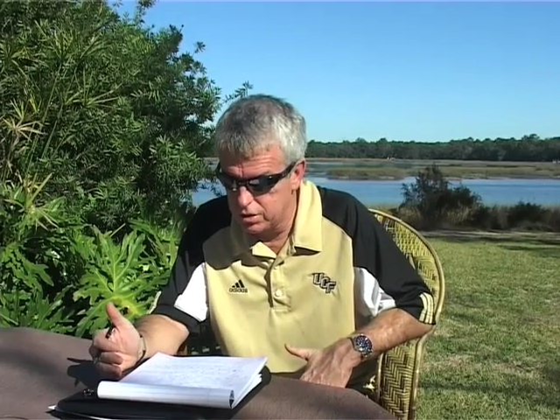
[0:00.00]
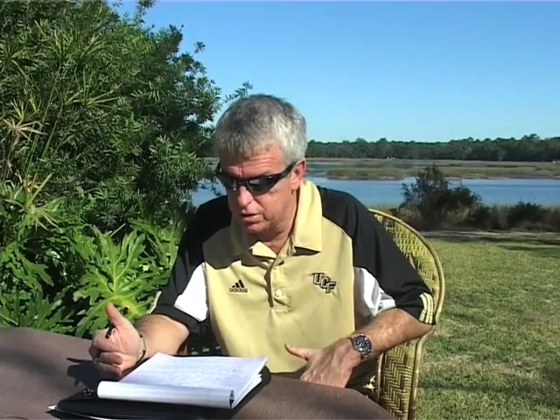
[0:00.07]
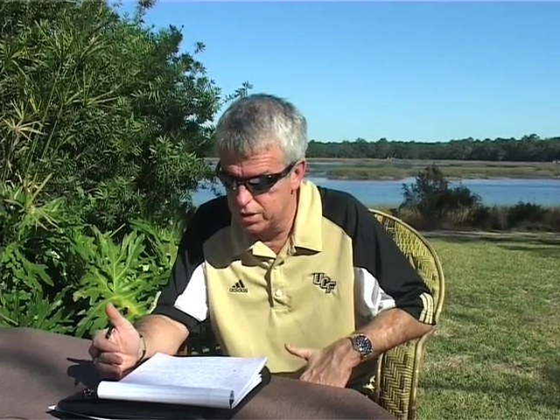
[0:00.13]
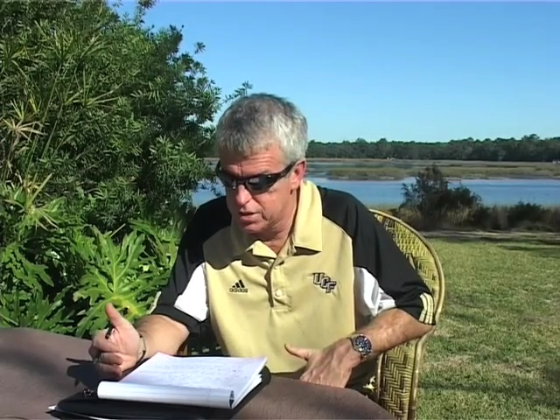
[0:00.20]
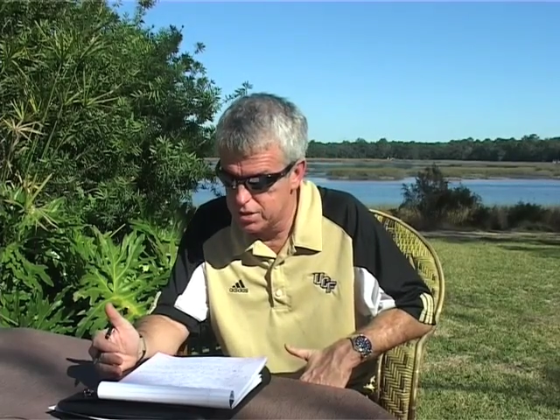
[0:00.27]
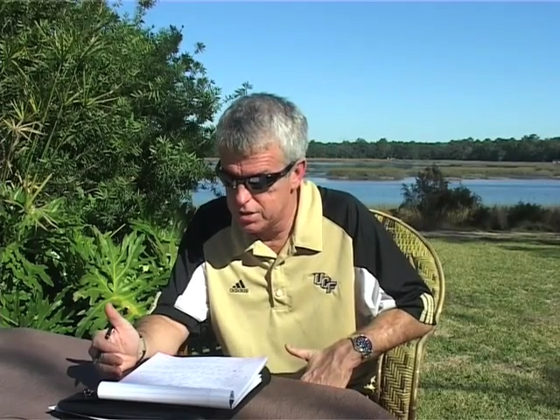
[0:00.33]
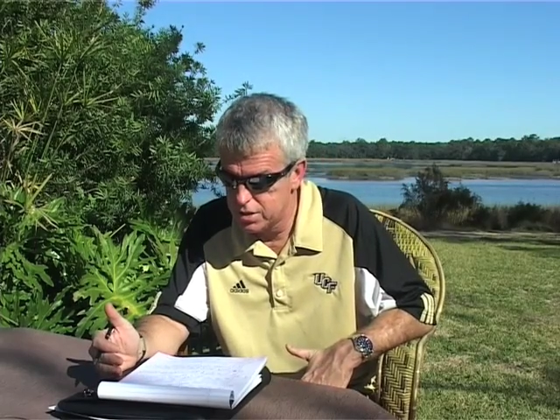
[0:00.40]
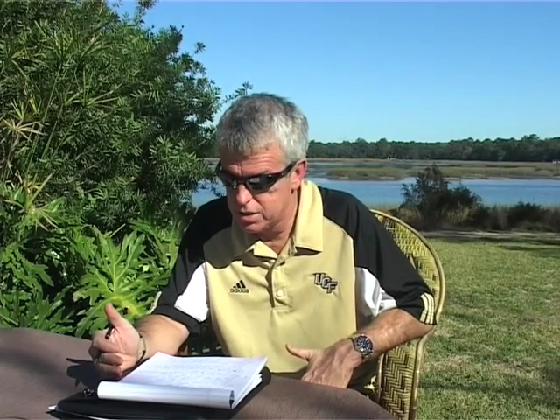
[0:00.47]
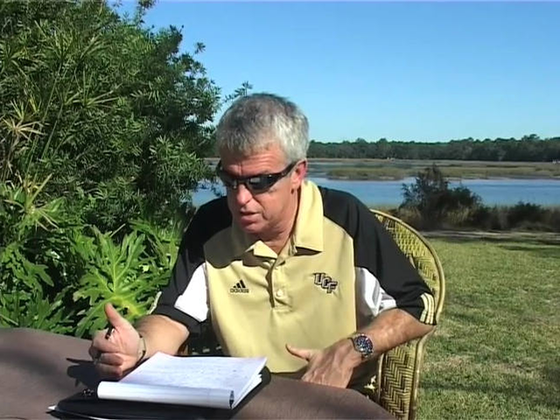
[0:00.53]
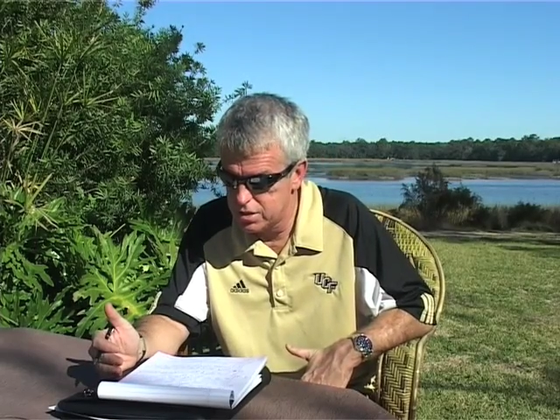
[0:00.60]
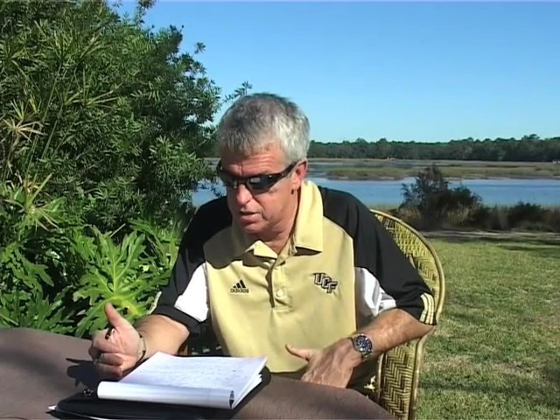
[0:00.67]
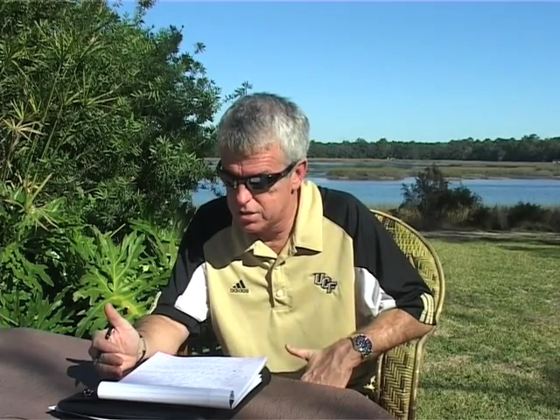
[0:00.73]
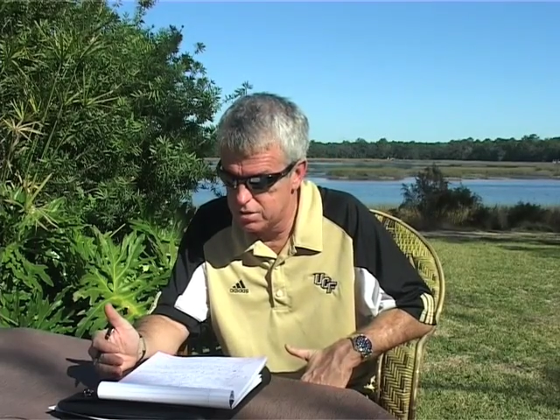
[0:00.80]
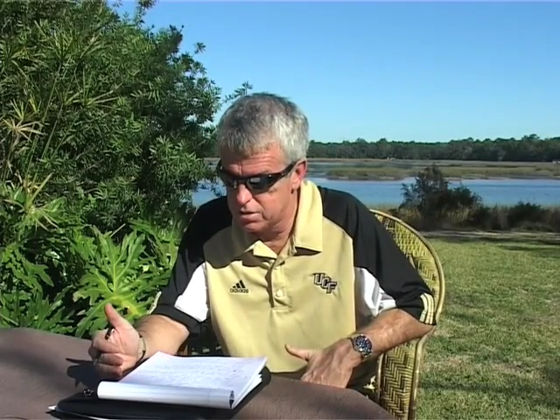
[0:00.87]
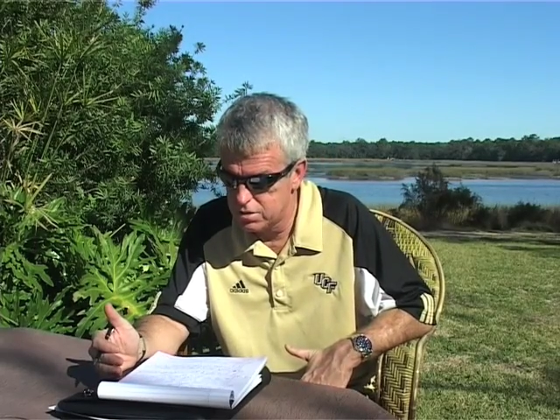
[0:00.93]
I don't guess it
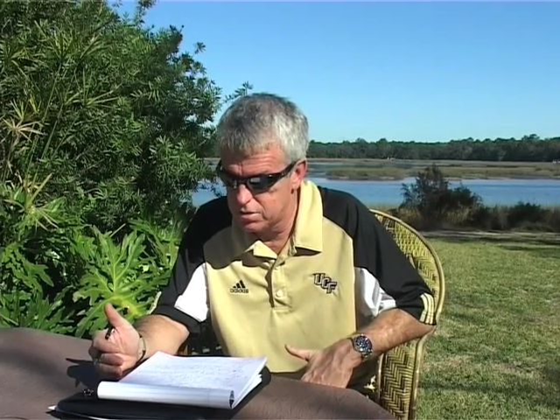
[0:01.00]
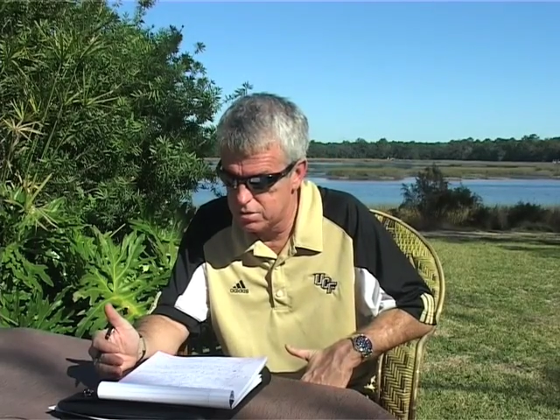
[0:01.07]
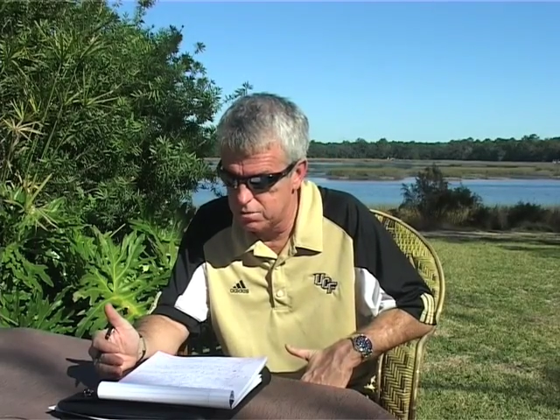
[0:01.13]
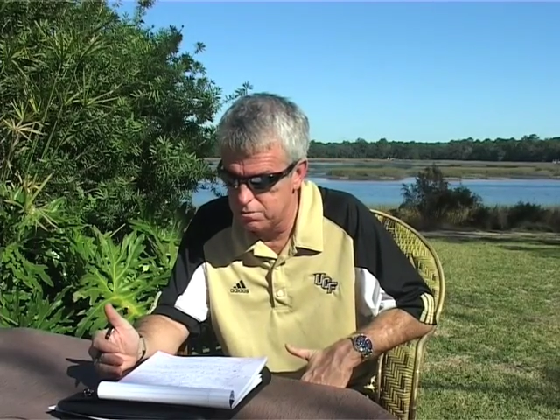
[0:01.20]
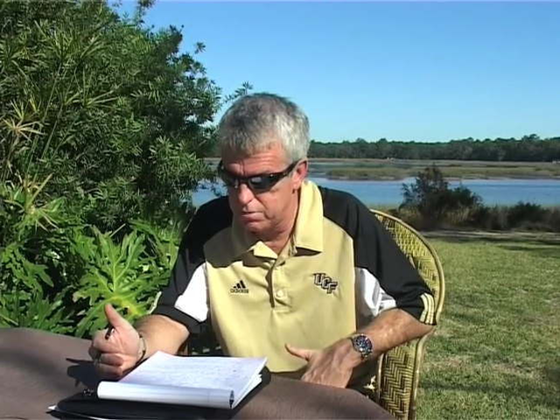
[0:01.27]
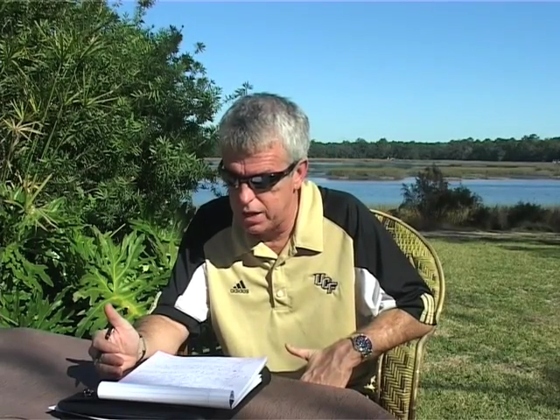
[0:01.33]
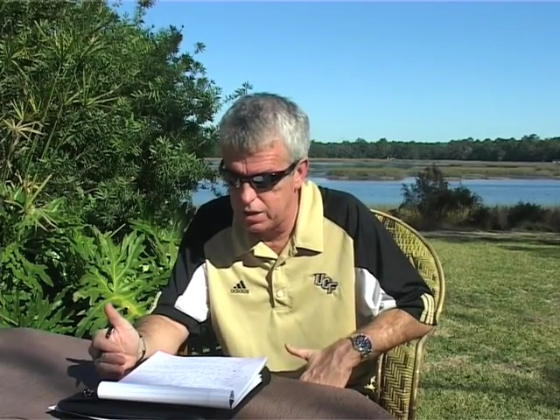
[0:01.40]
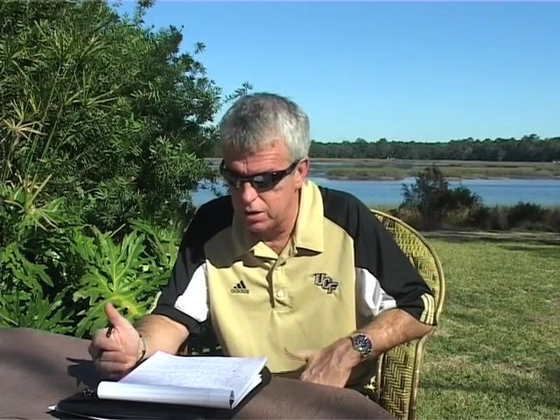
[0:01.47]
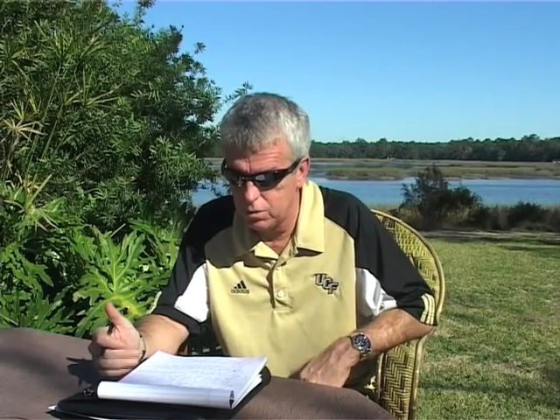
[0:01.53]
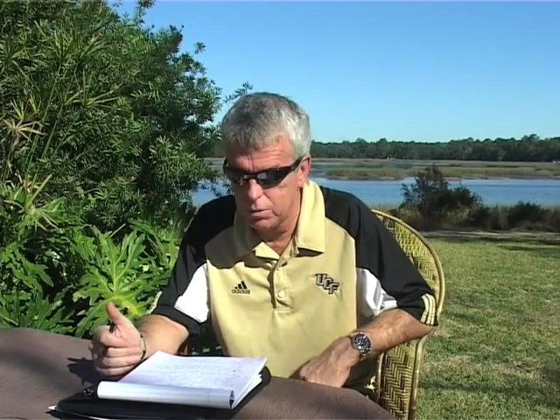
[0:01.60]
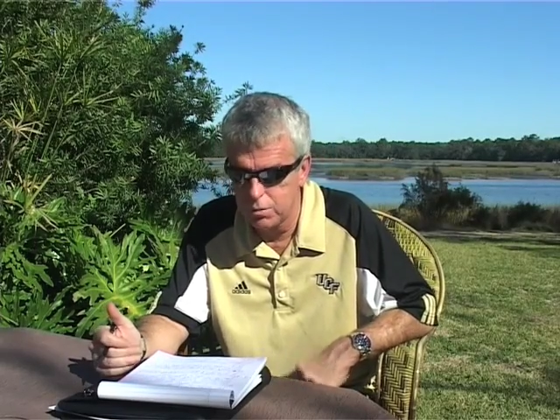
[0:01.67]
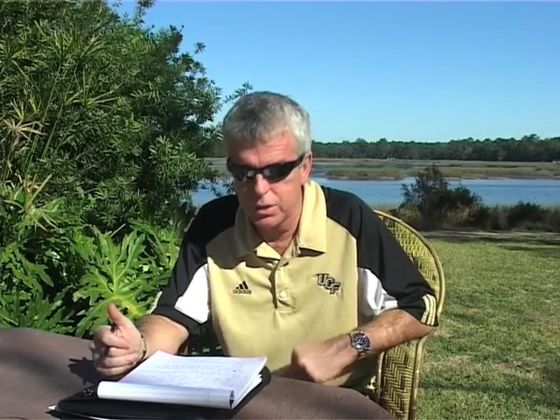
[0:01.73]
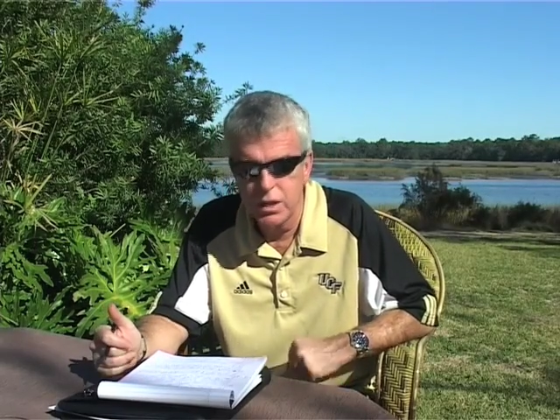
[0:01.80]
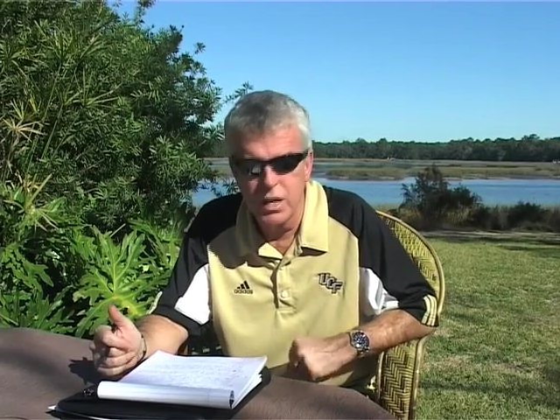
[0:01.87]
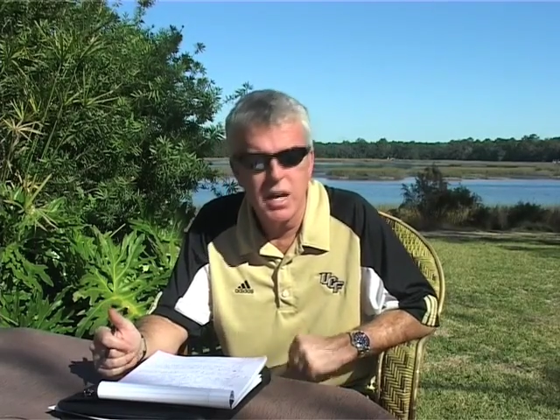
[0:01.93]
says it's a man or a
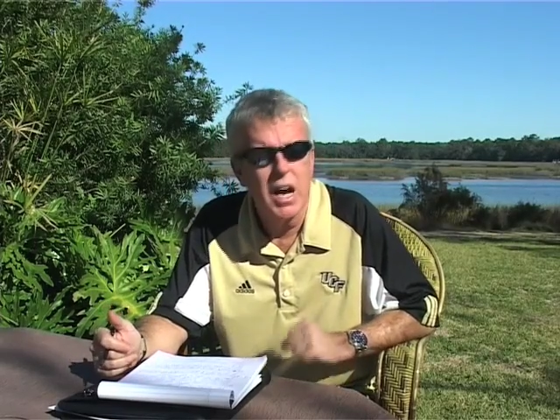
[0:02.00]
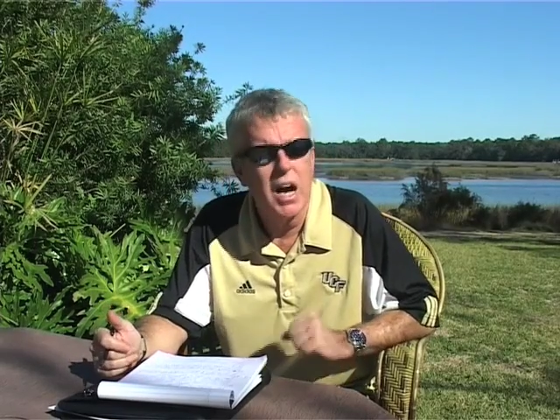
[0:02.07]
woman.